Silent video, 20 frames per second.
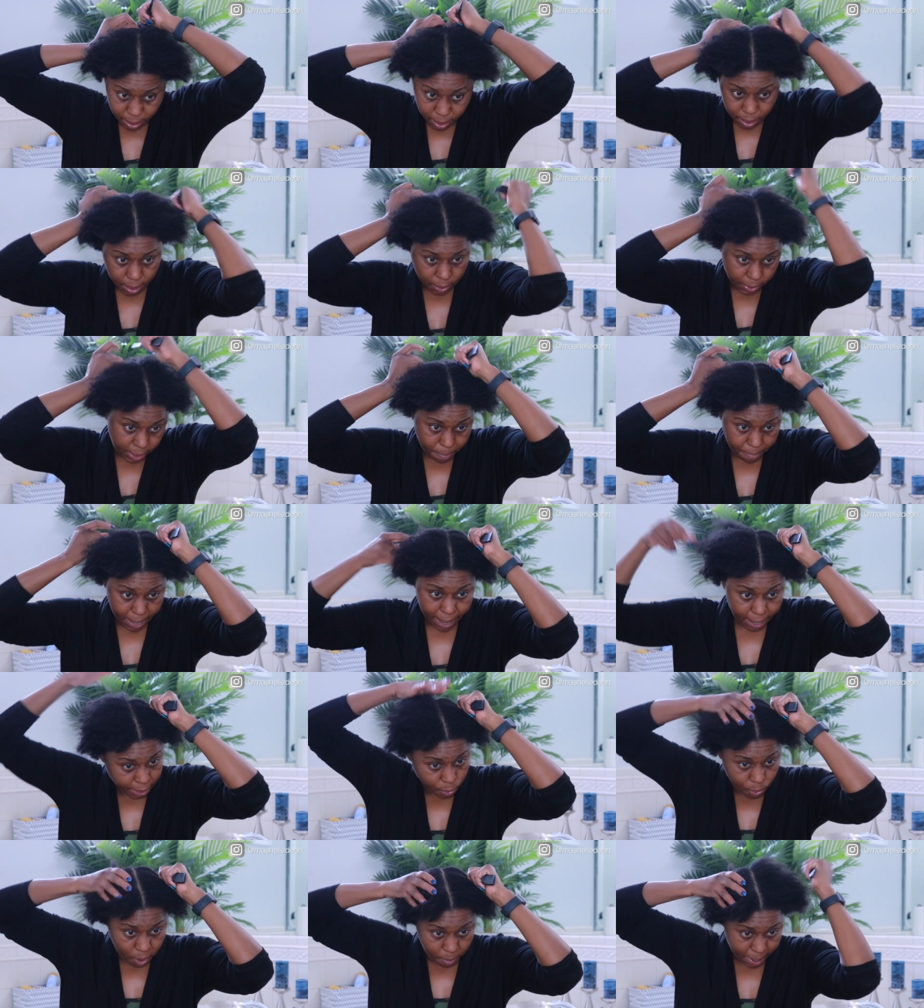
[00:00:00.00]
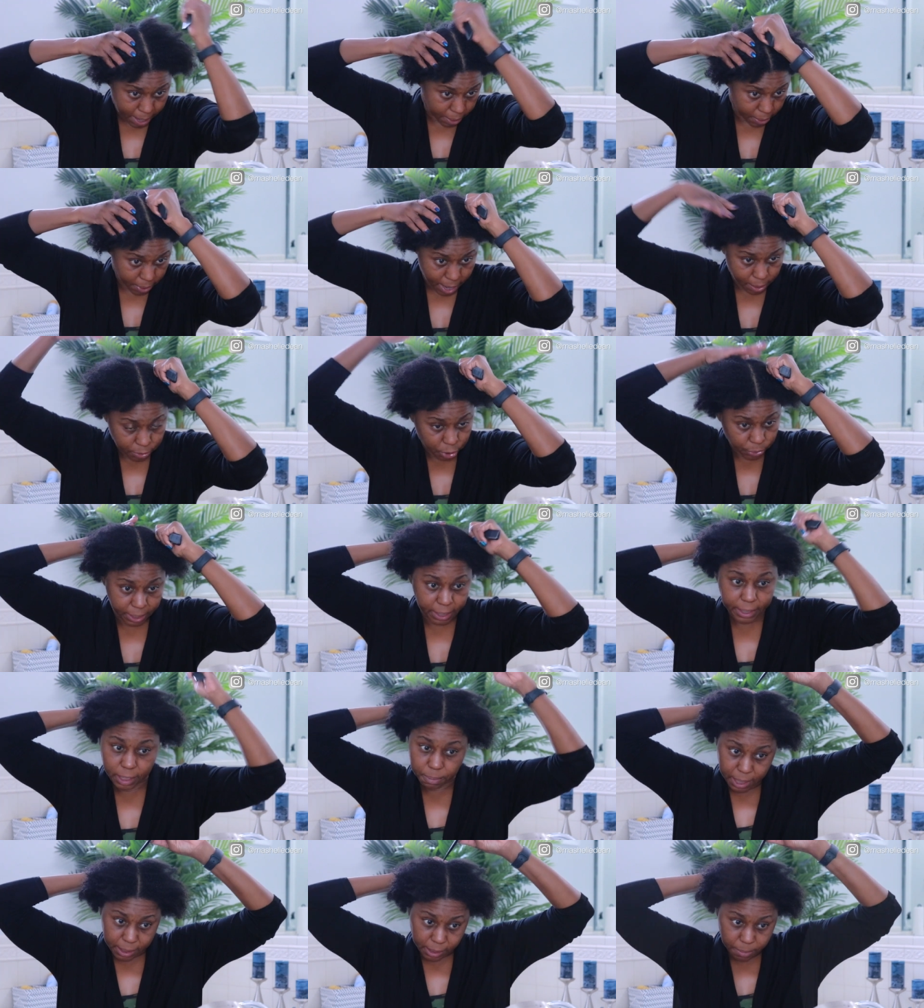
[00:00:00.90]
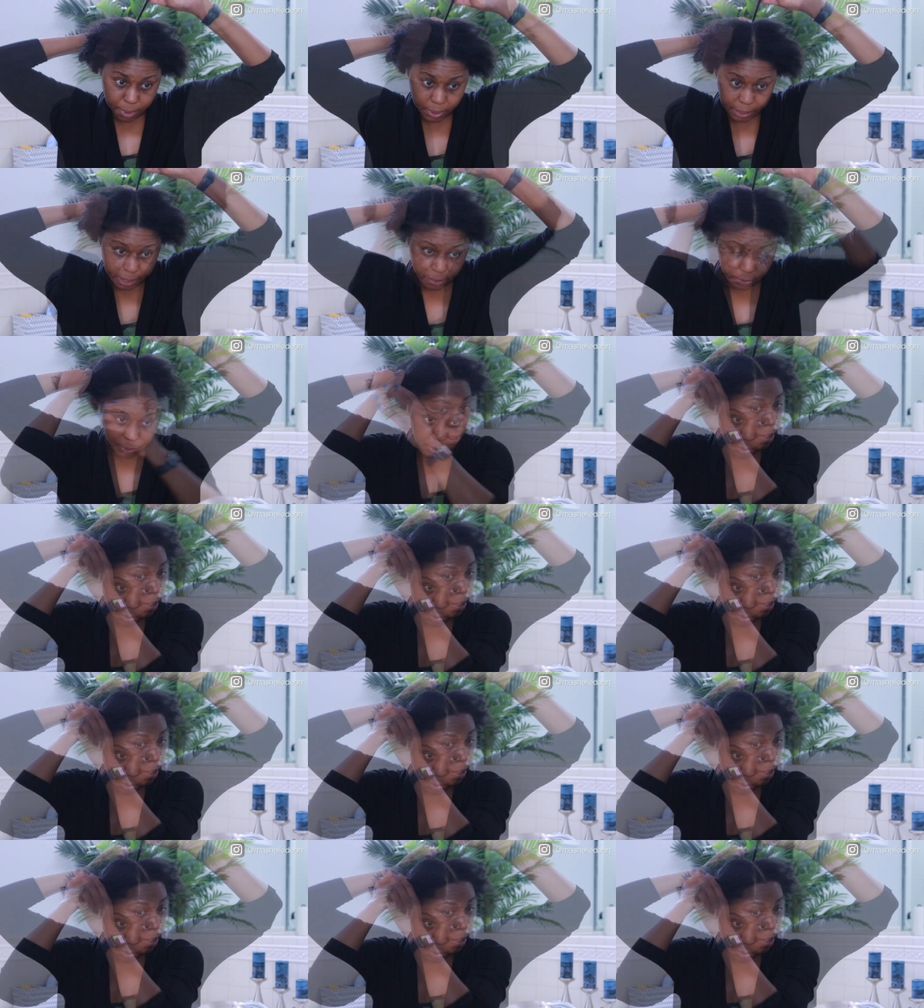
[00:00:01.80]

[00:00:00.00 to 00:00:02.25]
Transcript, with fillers: low ponytails.